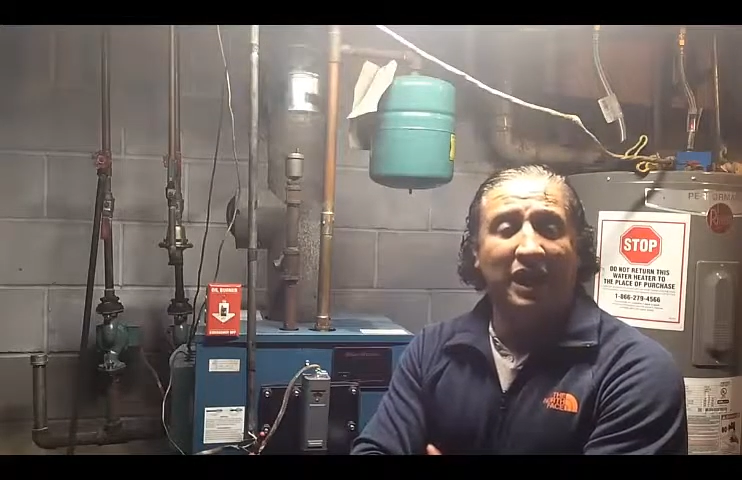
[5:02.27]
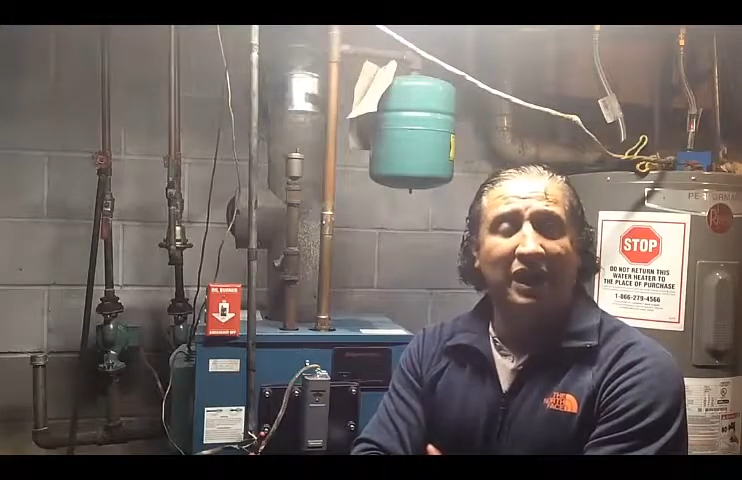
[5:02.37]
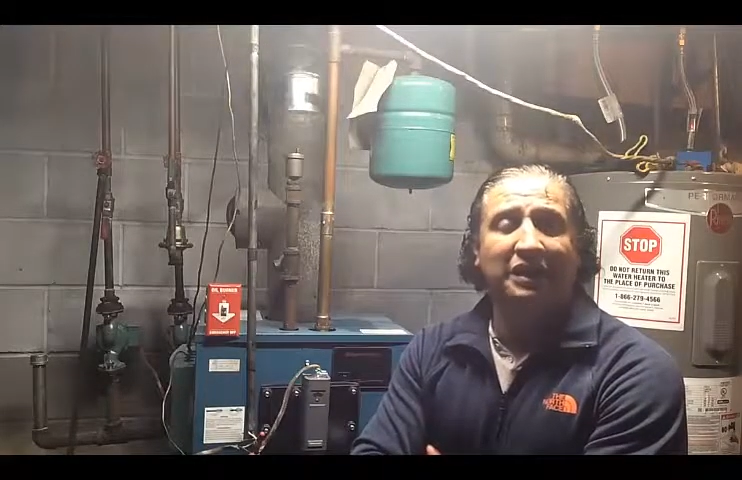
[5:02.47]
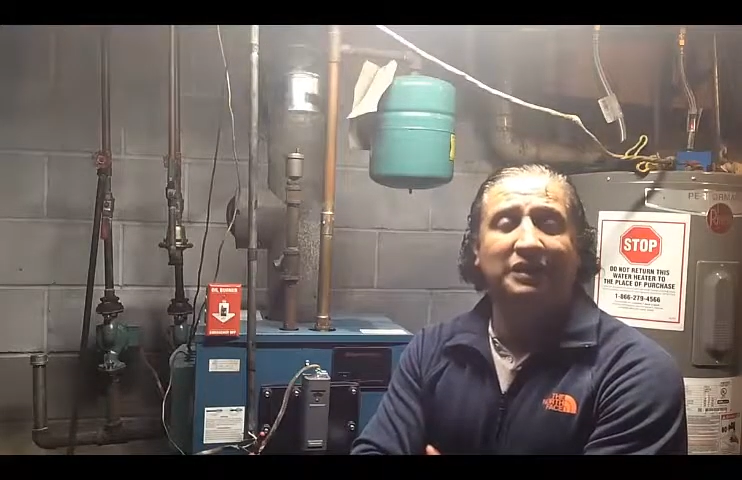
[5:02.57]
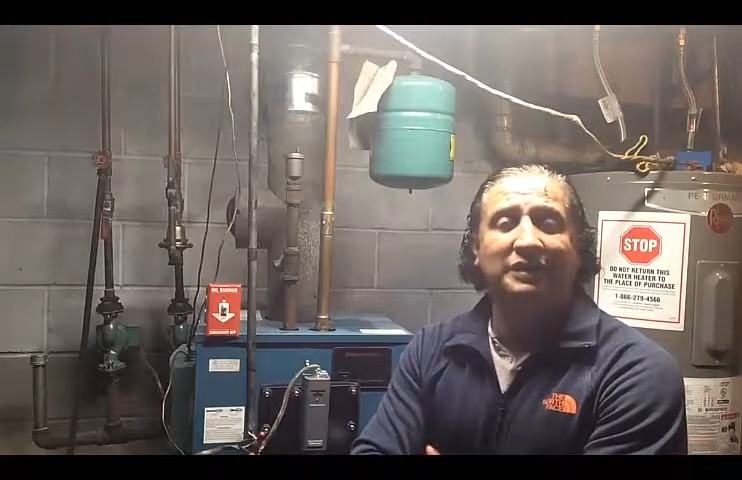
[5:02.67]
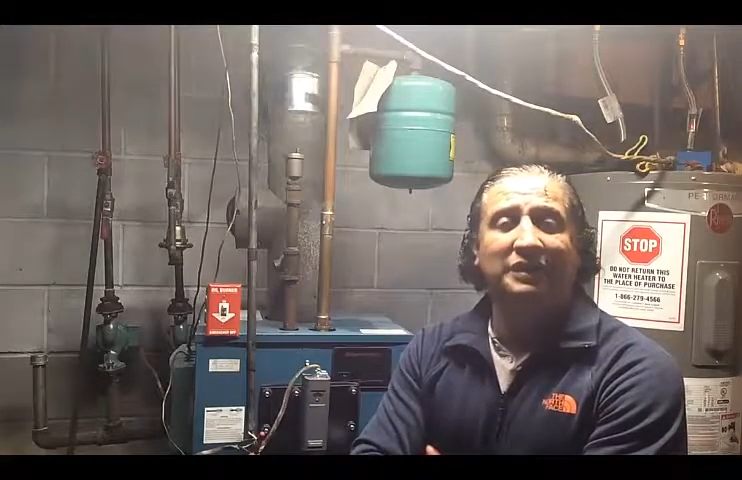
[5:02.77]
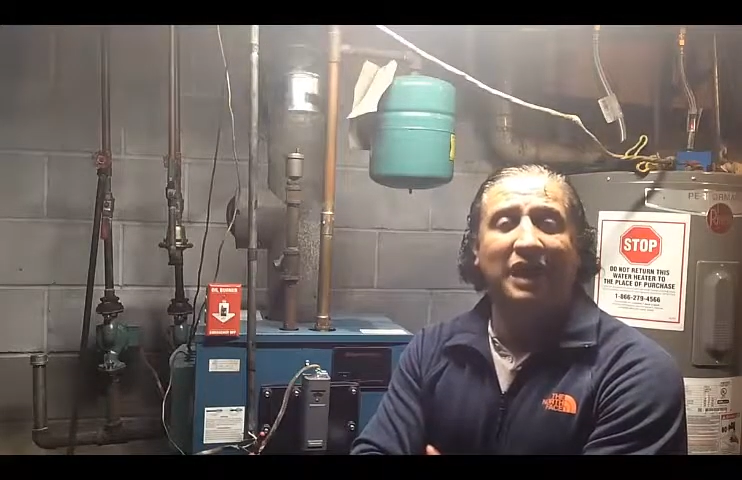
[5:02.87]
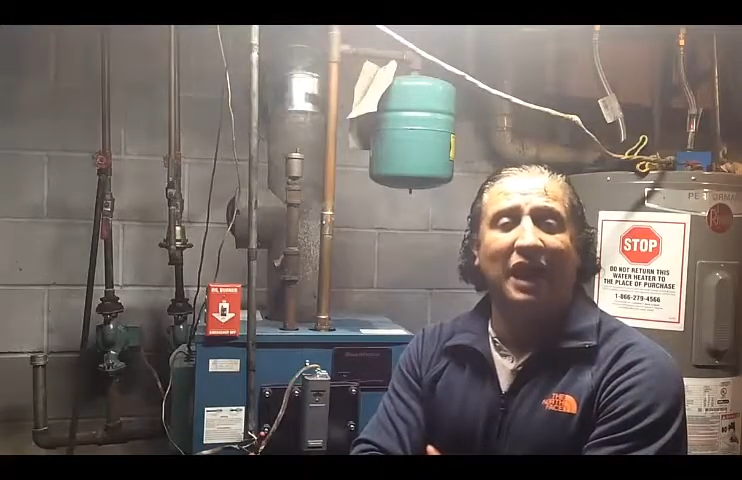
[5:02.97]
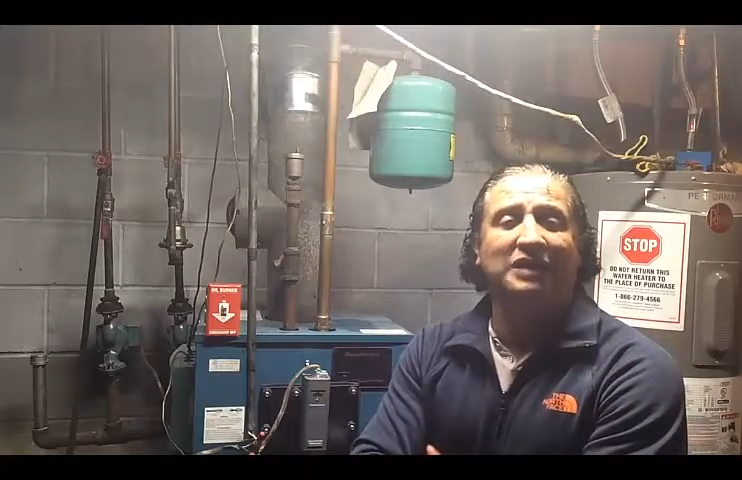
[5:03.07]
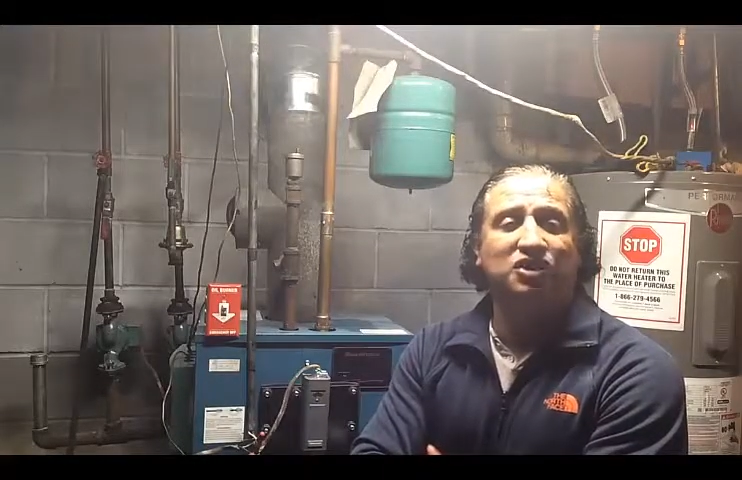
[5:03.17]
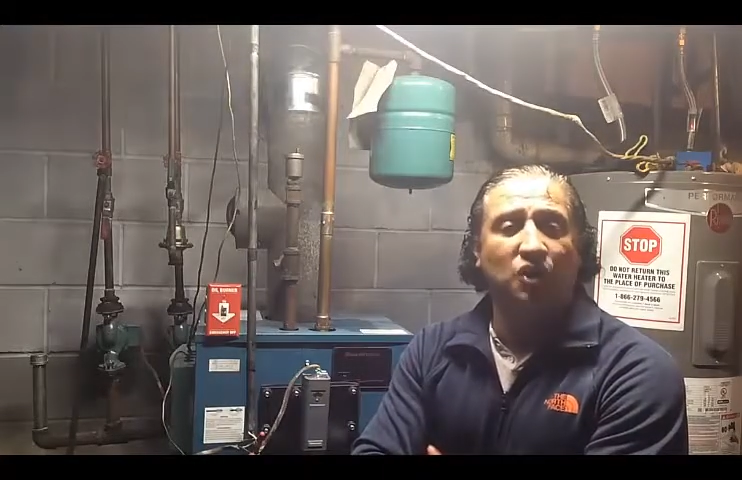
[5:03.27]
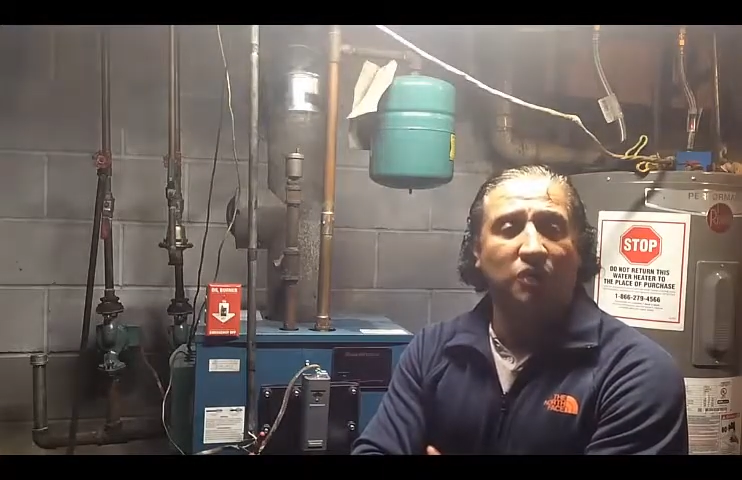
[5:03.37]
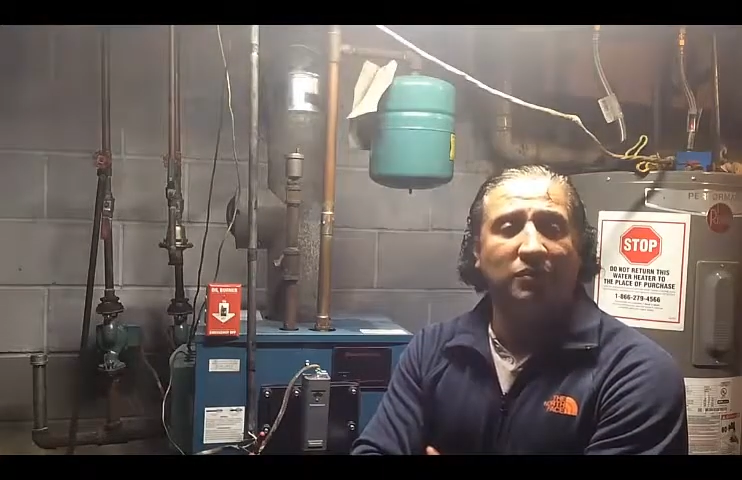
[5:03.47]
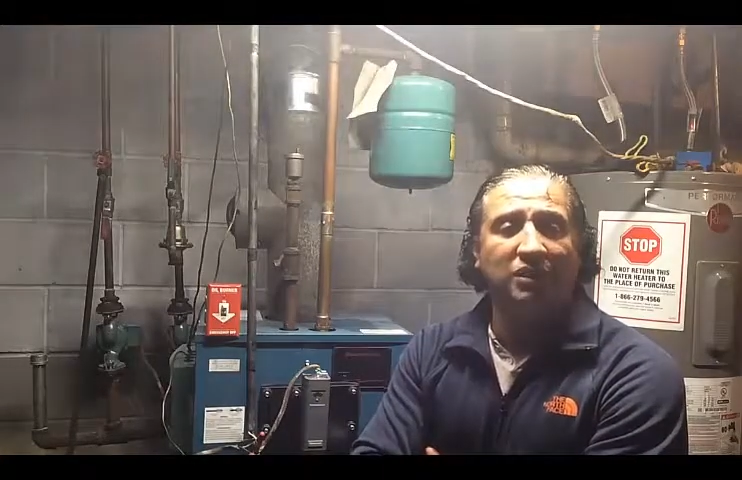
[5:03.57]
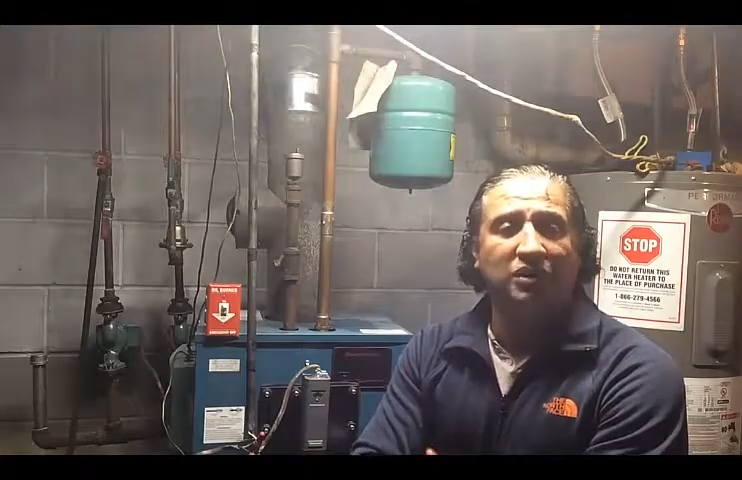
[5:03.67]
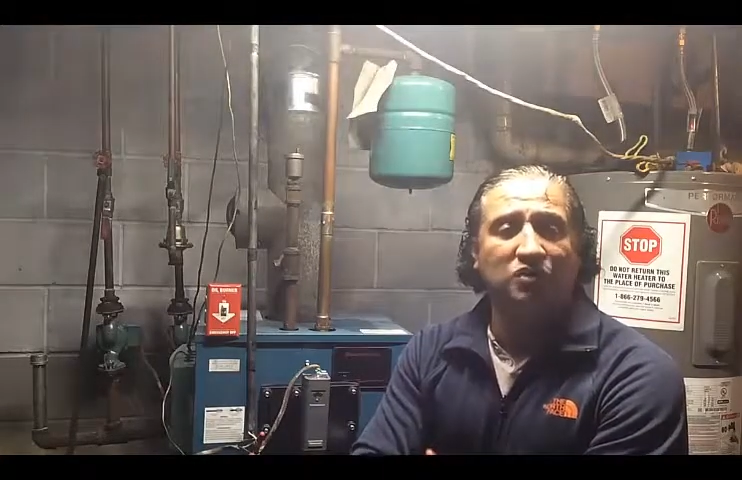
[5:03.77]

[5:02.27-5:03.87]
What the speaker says: I got sober,